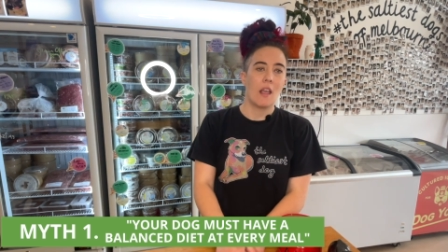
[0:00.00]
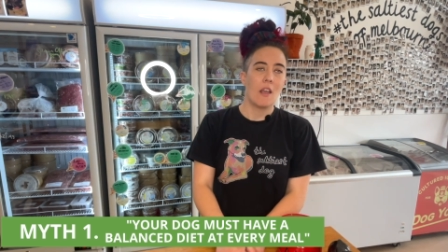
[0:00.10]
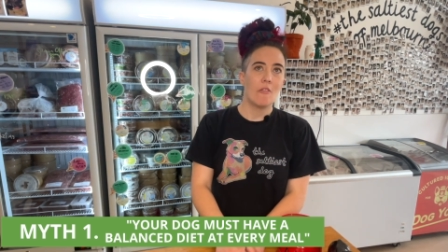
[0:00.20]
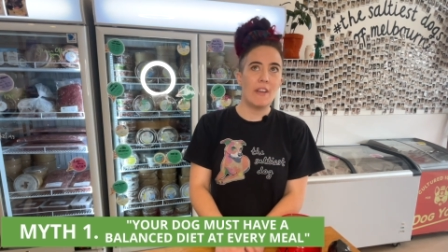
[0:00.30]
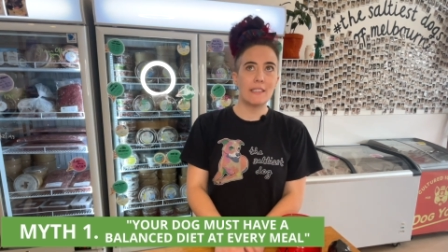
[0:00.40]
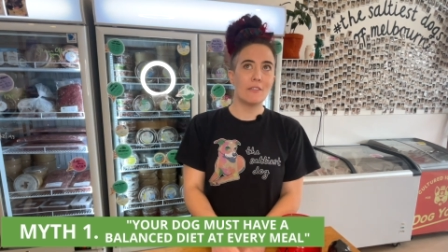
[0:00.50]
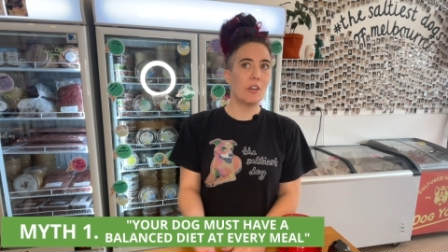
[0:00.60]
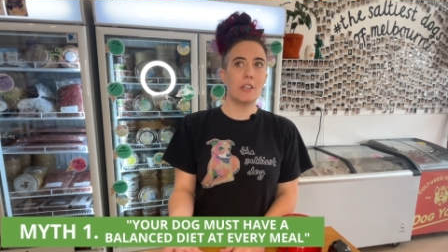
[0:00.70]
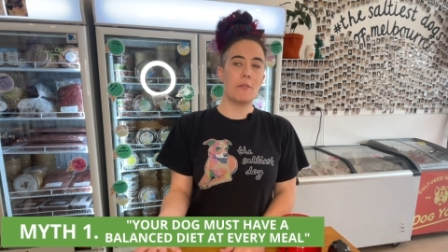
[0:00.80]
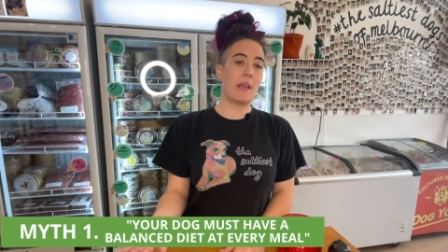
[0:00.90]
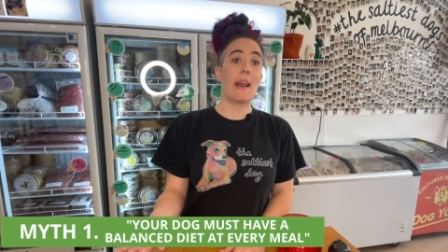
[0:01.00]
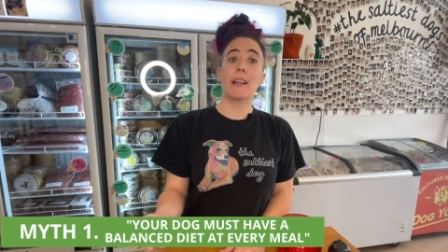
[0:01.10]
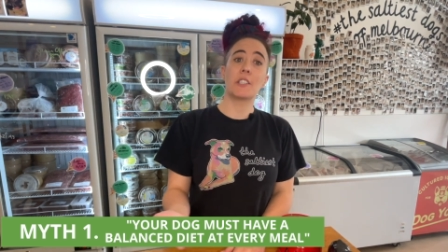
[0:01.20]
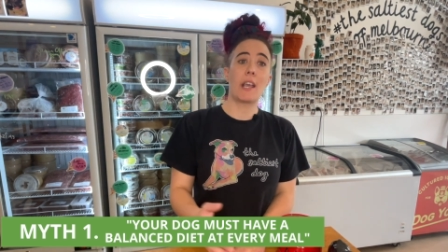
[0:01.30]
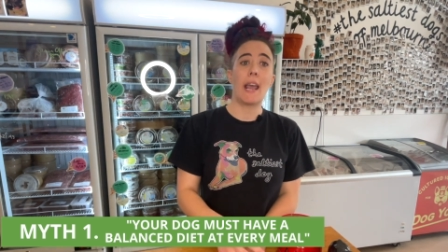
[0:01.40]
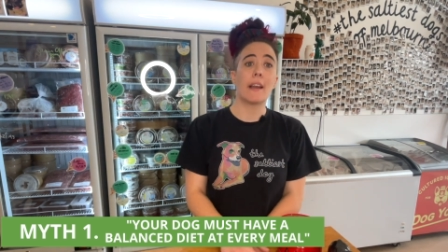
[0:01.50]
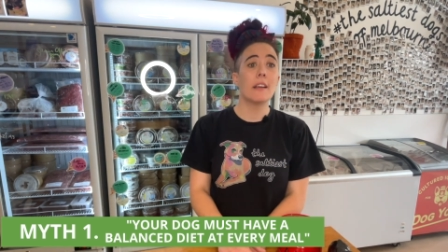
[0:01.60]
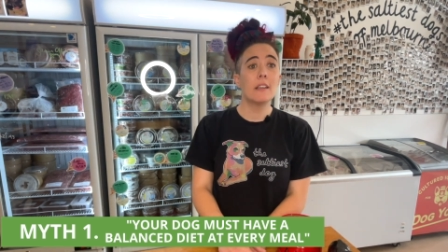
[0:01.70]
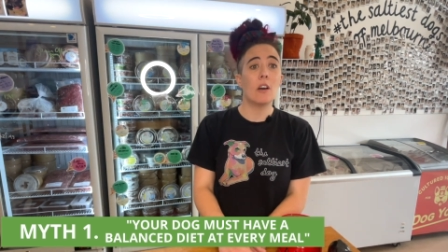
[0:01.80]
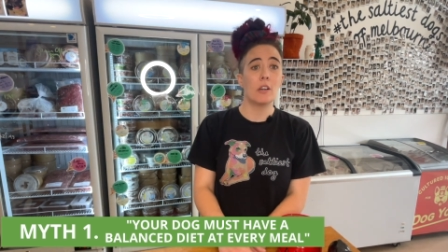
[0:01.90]
Vets have only been
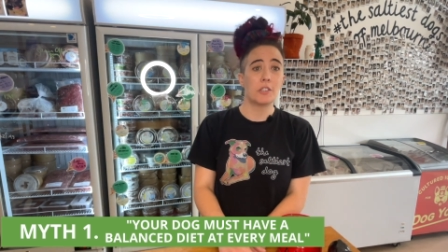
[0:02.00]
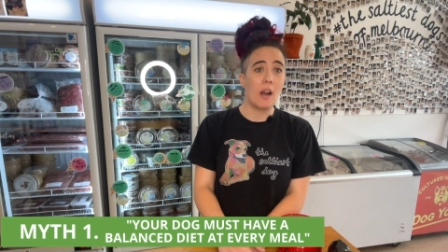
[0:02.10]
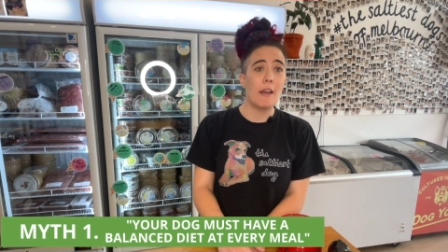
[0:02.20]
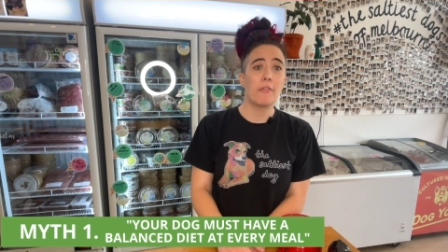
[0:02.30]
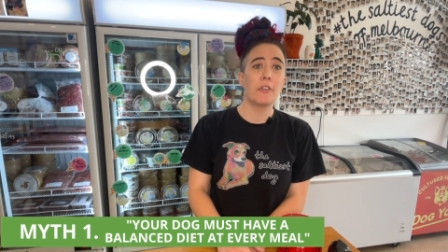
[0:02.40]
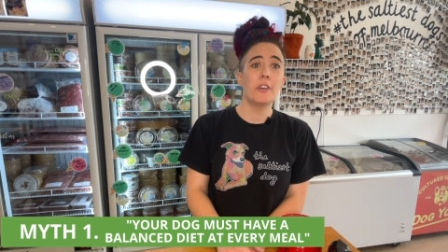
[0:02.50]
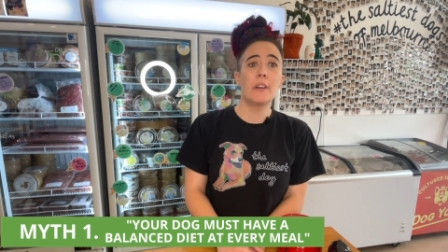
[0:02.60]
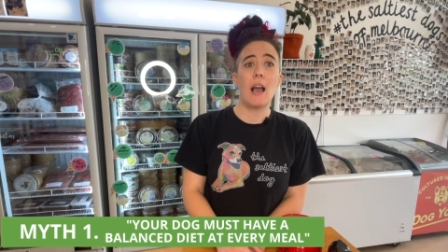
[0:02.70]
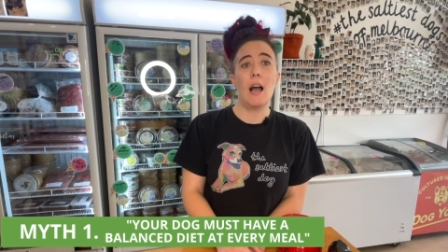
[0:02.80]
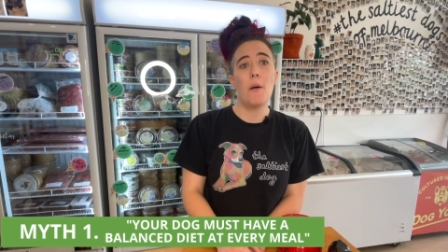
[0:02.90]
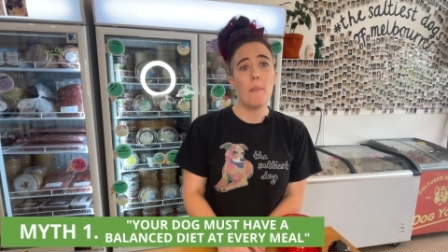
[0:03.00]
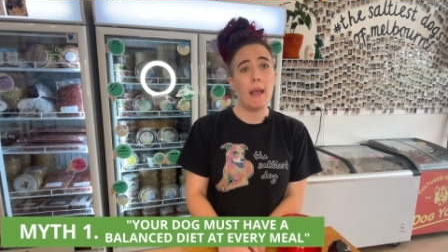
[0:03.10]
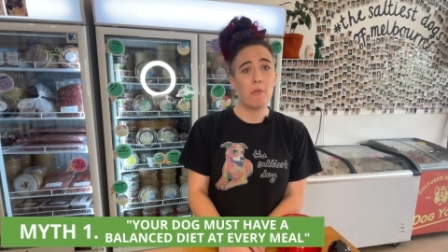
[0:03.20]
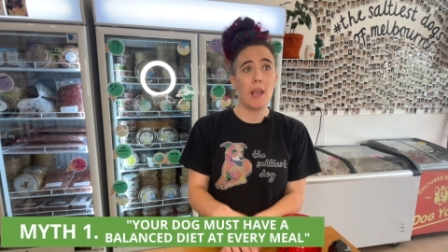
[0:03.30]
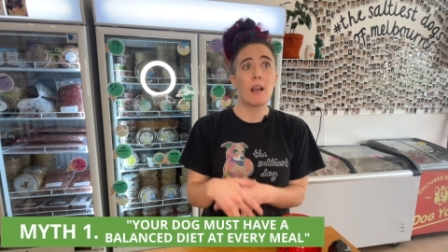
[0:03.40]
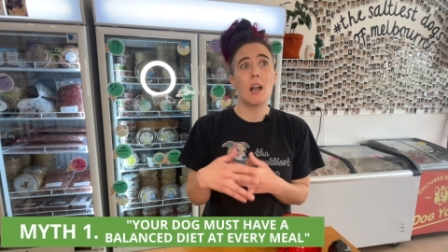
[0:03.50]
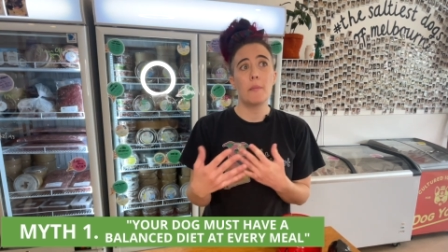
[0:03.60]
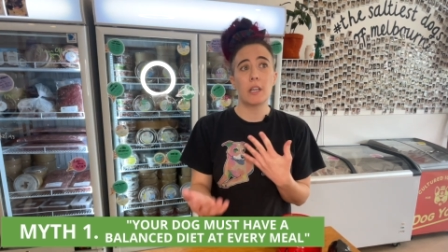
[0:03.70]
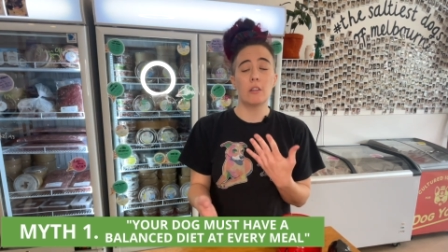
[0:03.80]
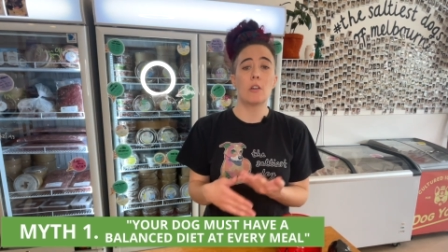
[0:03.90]
educated on dry food, um, and we are coming
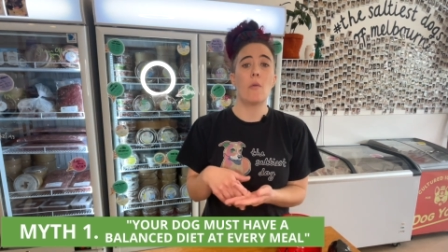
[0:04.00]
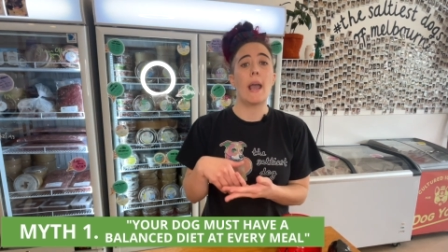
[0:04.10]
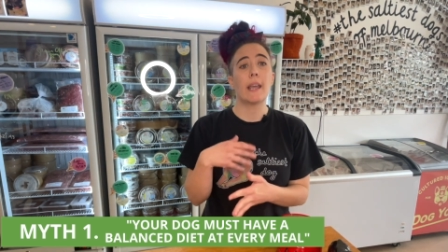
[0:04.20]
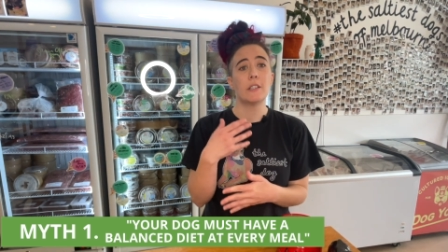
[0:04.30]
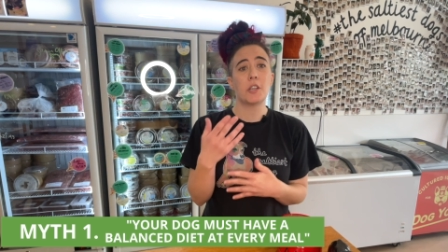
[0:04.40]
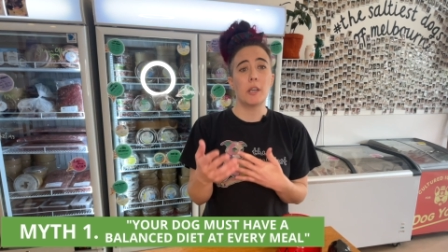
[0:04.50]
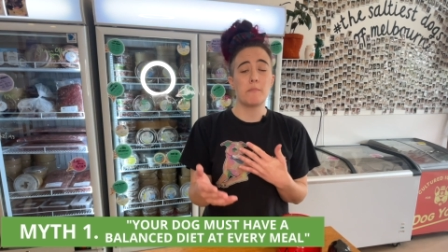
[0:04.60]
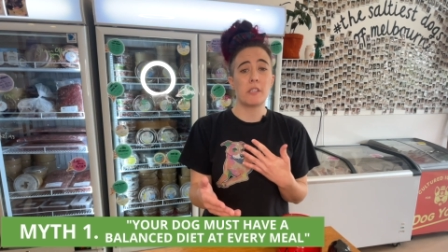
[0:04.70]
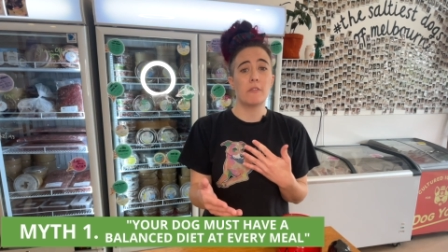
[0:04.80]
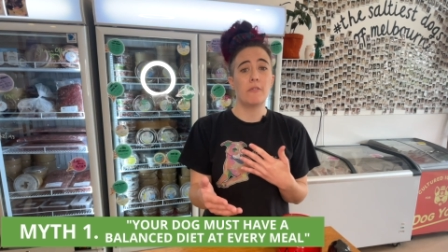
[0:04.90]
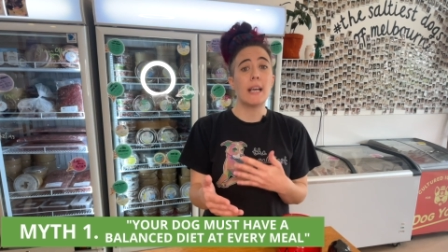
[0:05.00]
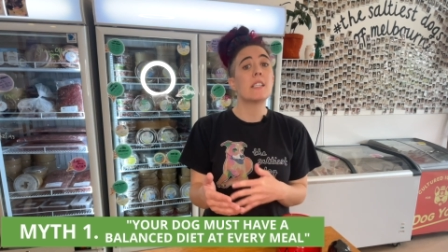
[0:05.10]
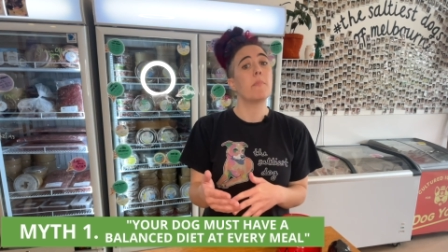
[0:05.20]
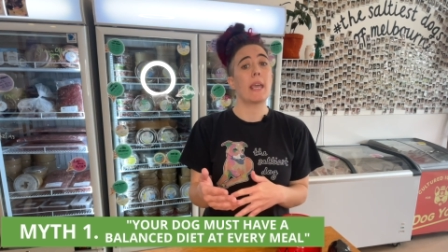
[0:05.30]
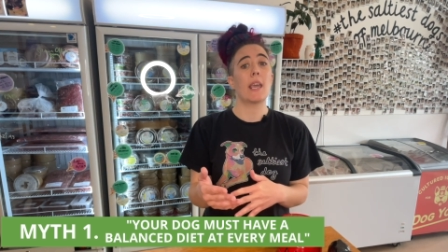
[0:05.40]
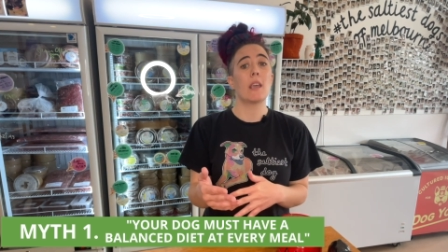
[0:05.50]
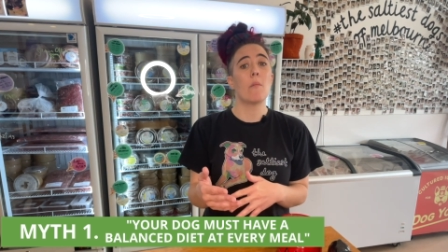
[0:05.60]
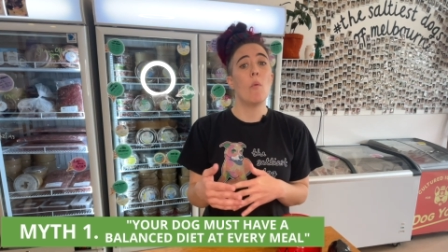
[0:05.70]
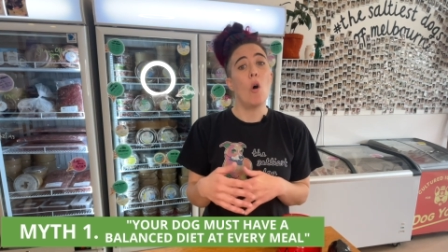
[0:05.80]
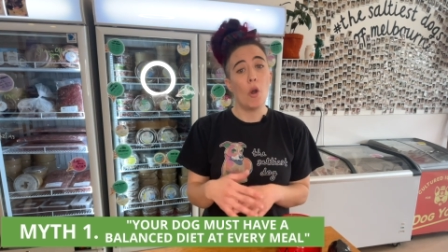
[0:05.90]
a long way in terms of vets being
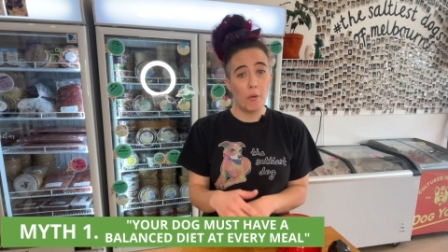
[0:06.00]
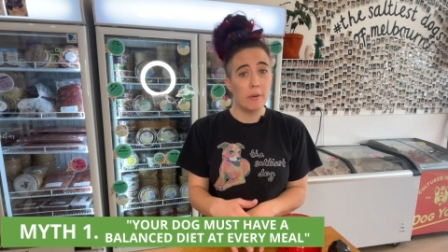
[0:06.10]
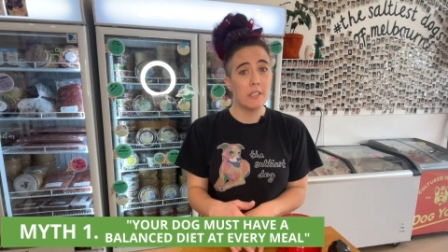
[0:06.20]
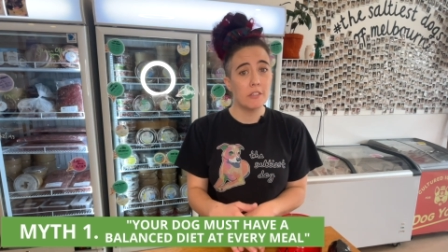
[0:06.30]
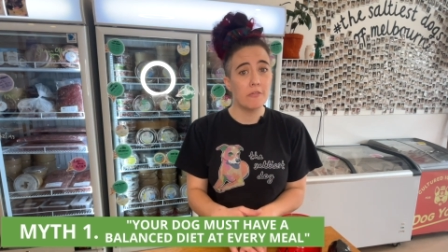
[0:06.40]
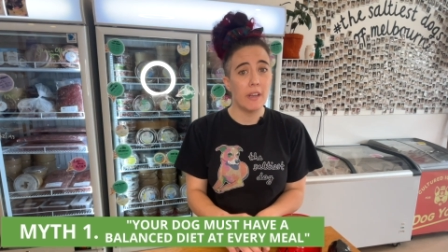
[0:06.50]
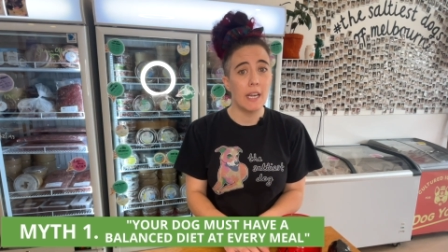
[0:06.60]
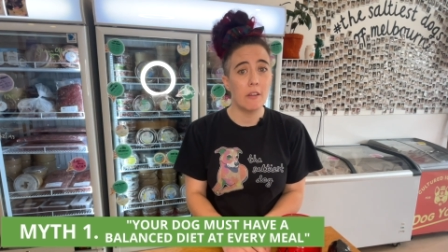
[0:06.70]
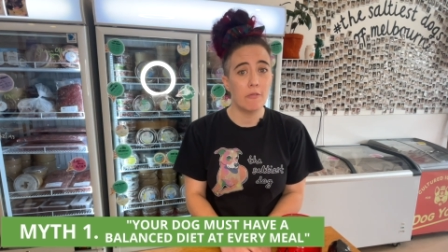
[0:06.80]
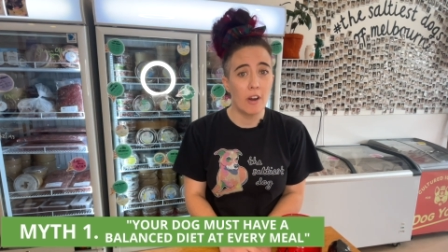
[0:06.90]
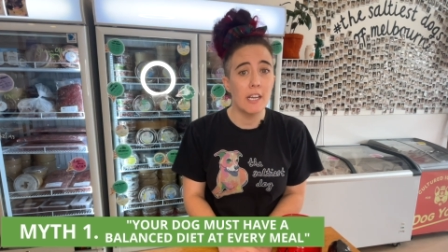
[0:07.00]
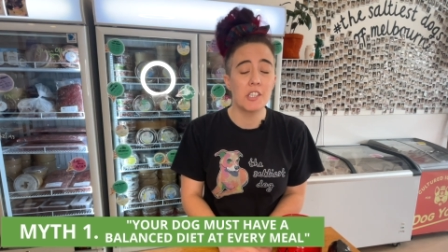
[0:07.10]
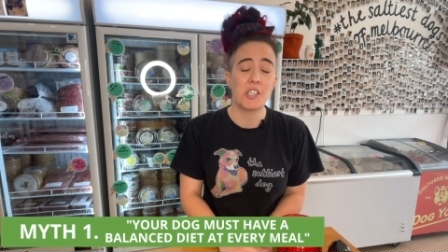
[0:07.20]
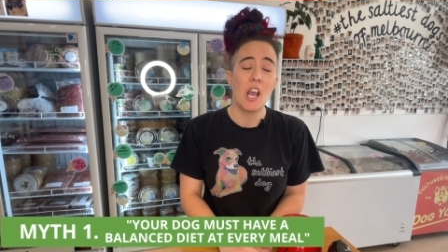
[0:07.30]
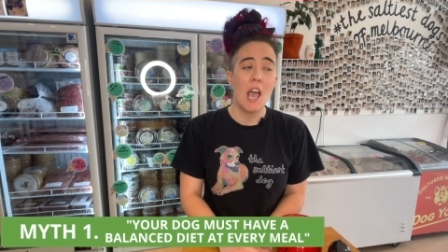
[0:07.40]
more open to feeding fresh.